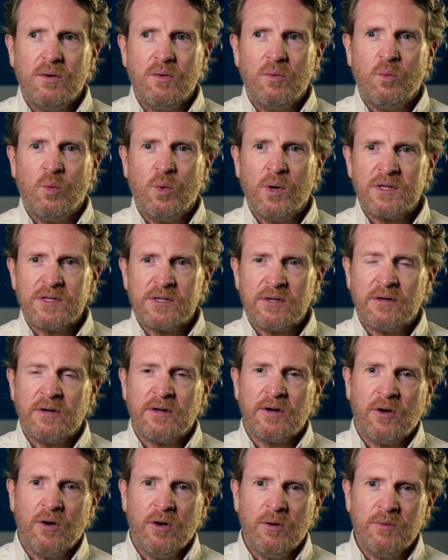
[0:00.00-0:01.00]
Once I got
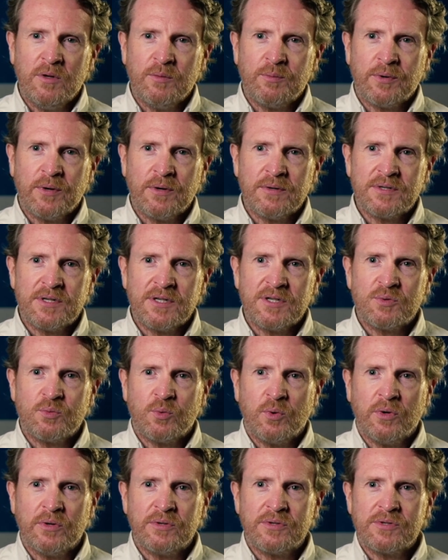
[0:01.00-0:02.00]
home, the process
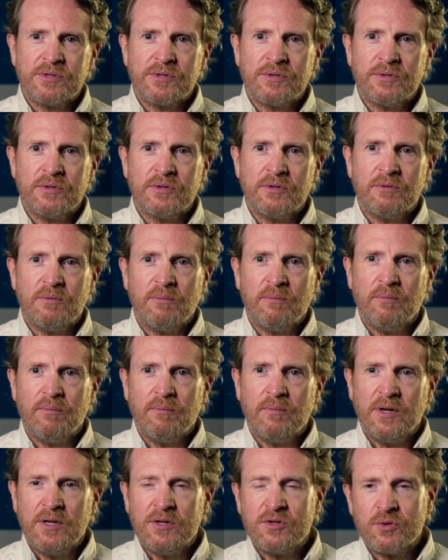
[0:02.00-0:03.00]
was to
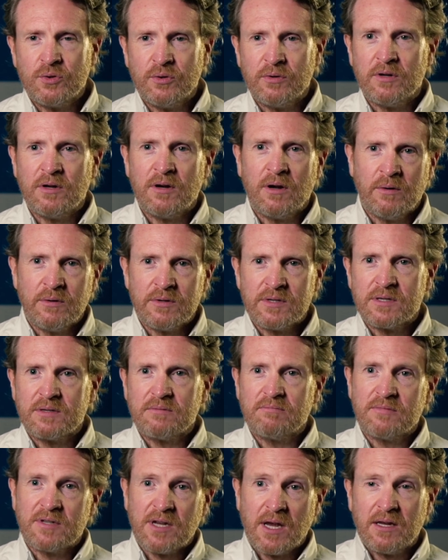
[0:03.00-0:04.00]
ensure that I was
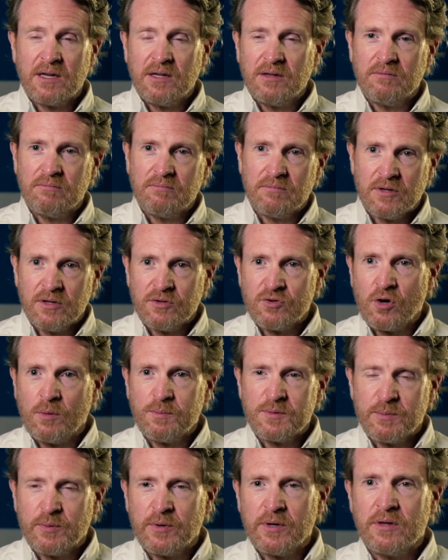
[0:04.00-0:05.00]
taking the
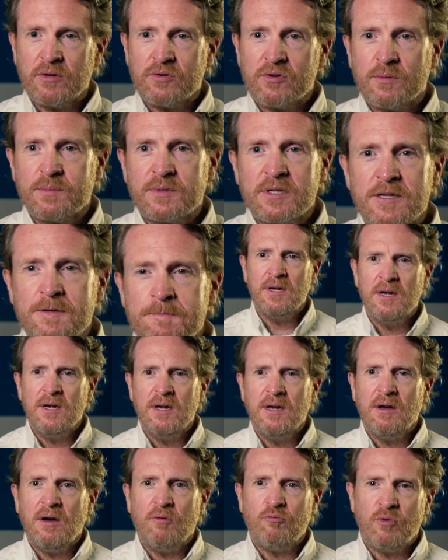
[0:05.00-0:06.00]
drops, putting the drops in,
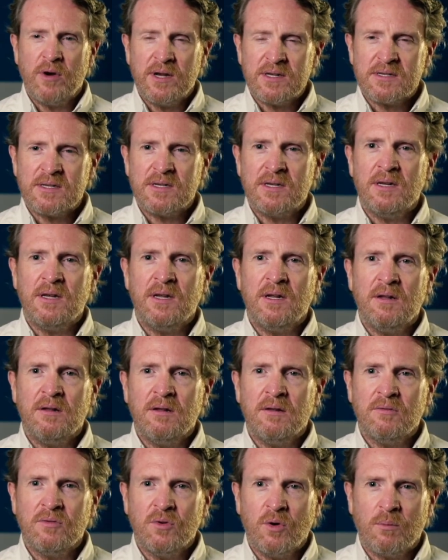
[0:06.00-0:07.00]
resting,
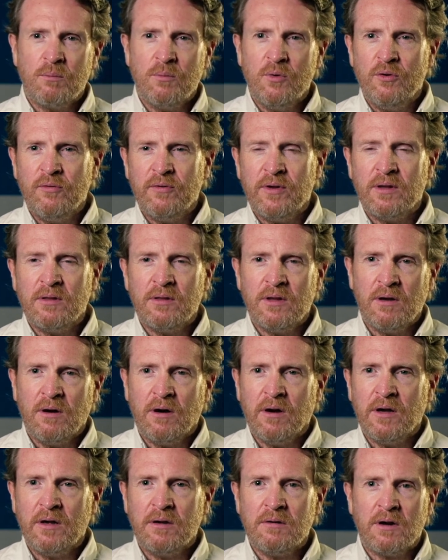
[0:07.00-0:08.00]
not moving the
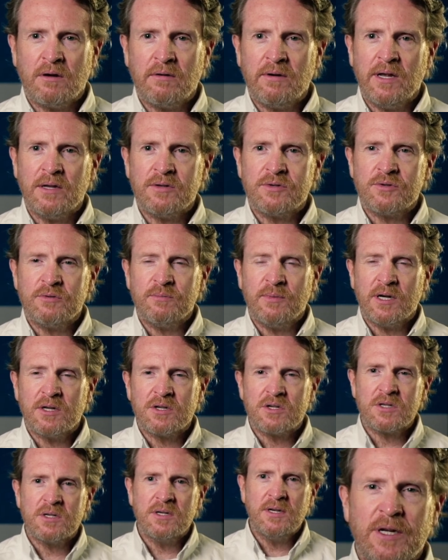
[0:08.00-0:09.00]
eye around too
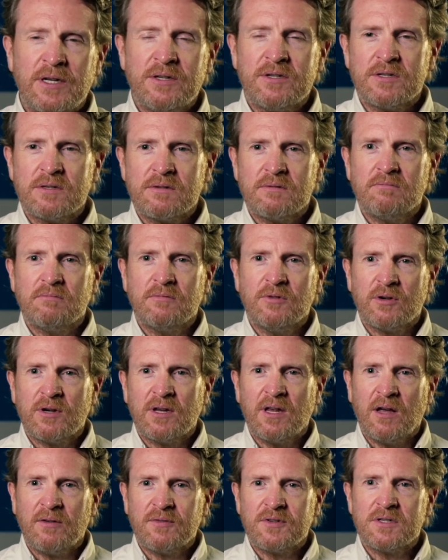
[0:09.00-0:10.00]
much, and just looking
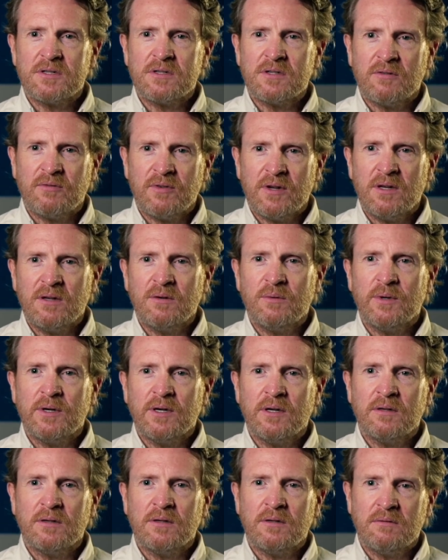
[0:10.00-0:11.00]
after yourself, eating
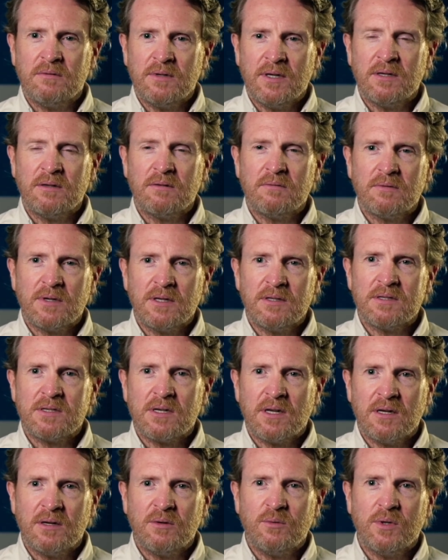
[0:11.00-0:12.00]
well and
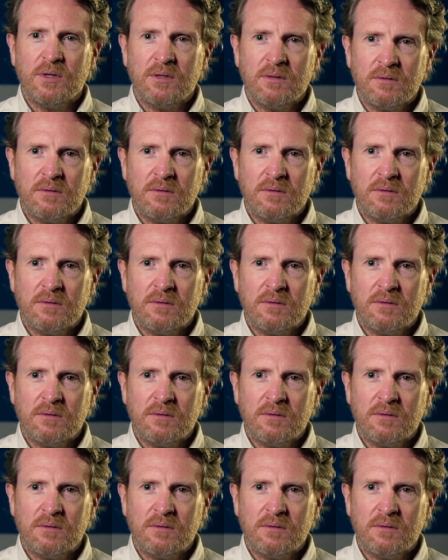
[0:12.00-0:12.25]
staying well.